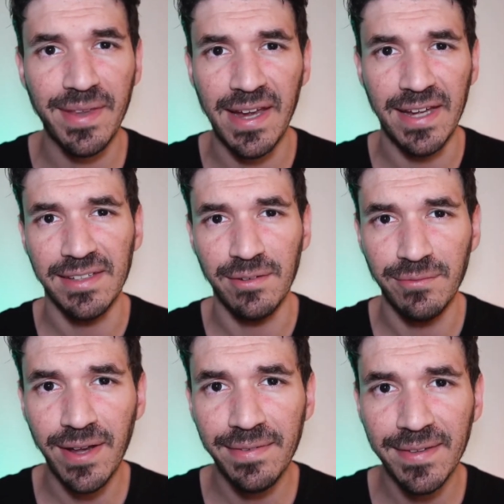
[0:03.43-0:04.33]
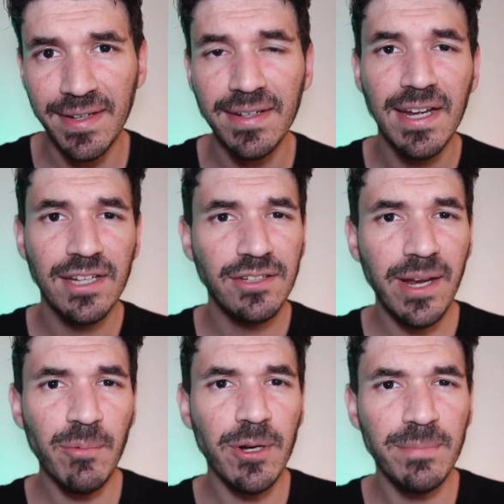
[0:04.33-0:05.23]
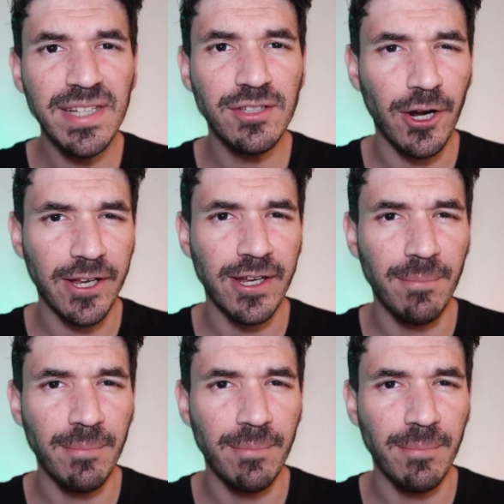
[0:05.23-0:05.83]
and investing, today I'm going to be talking